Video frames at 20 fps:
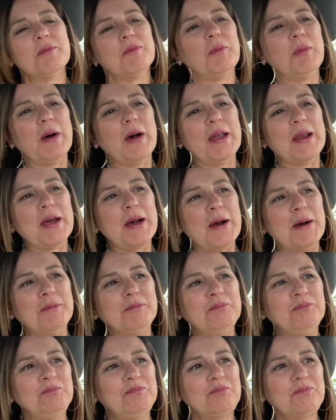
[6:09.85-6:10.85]
But
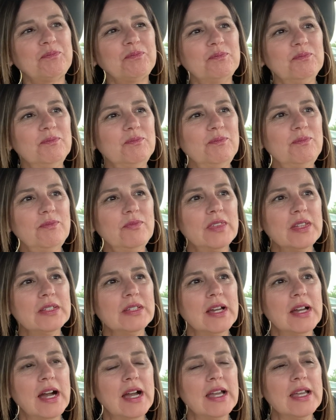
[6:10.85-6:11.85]
um,
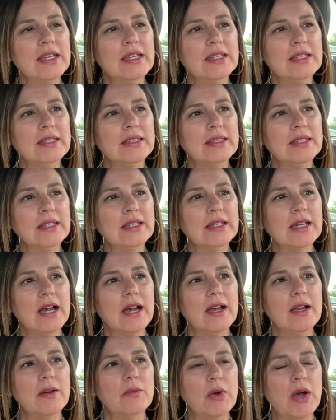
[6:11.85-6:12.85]
I think I, uh,